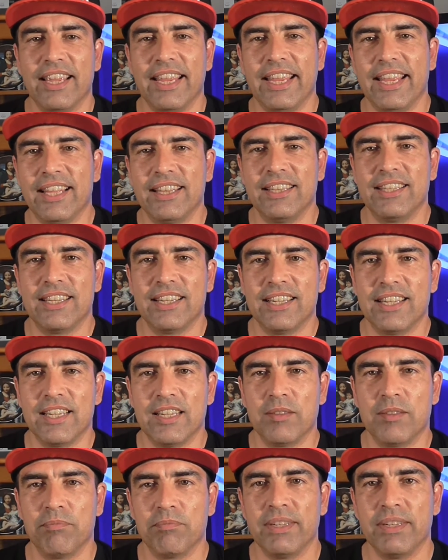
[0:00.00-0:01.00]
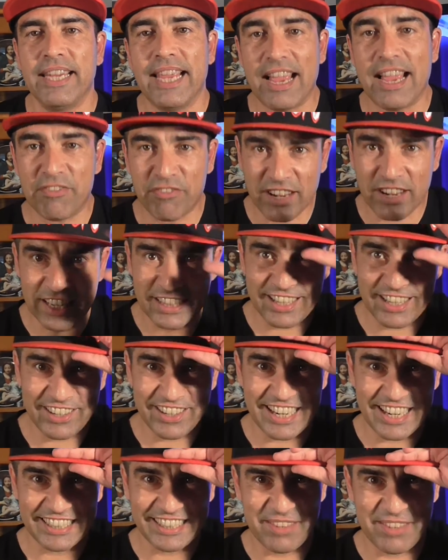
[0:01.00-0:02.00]
And yeah, I forgot to
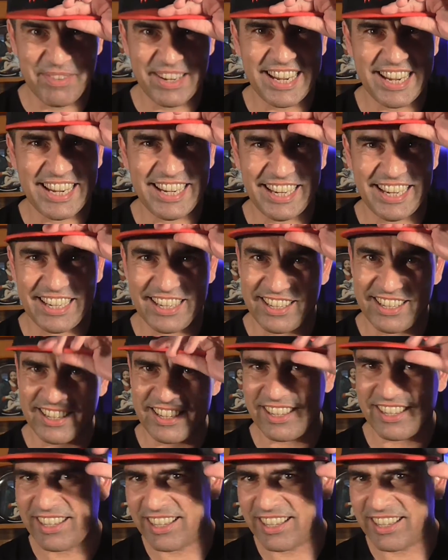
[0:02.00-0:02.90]
tell you guys in the beginning,